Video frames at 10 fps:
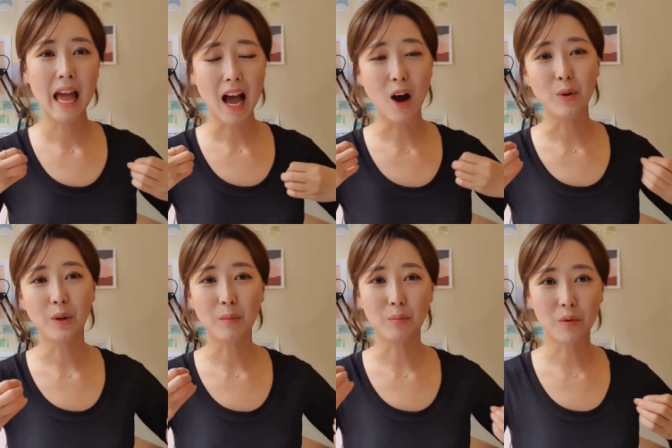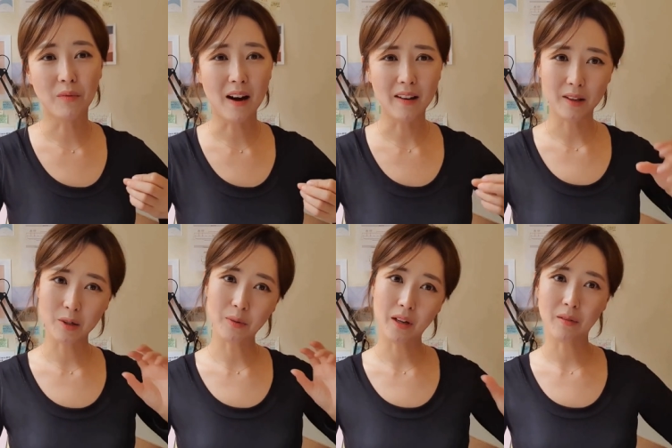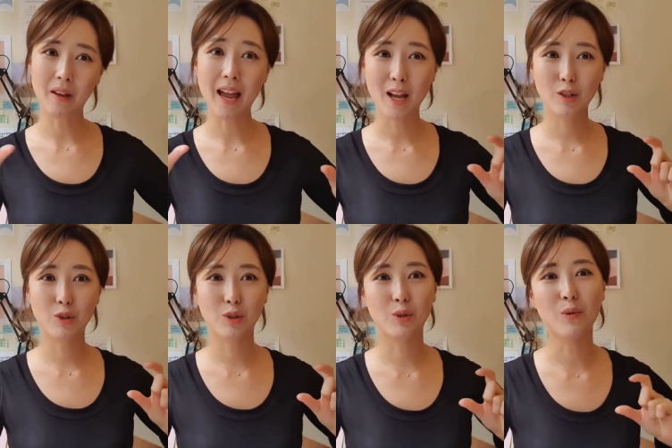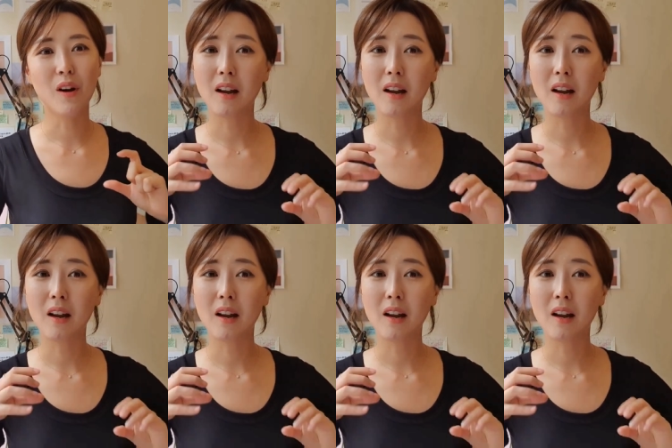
how you can provide the creative edge to